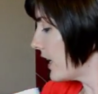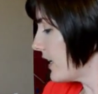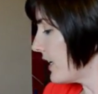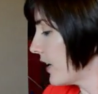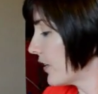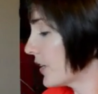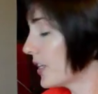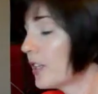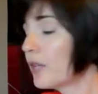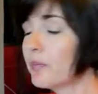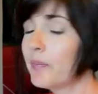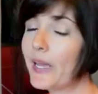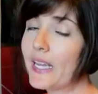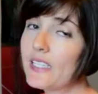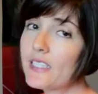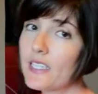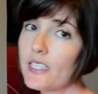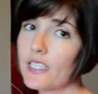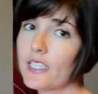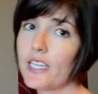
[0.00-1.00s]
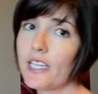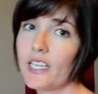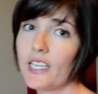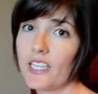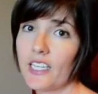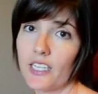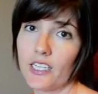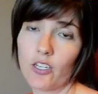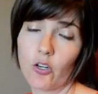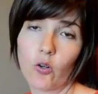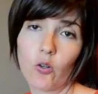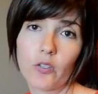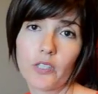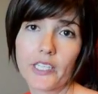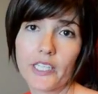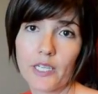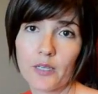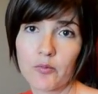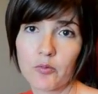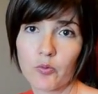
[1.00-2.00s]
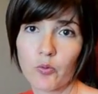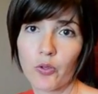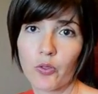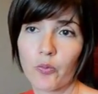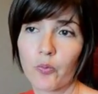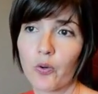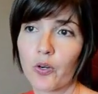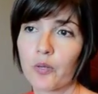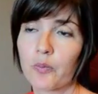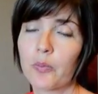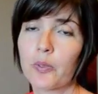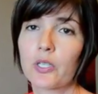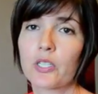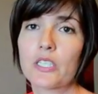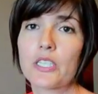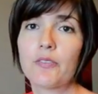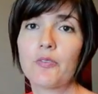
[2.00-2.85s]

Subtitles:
Now in the basic kit, it only comes with workbooks.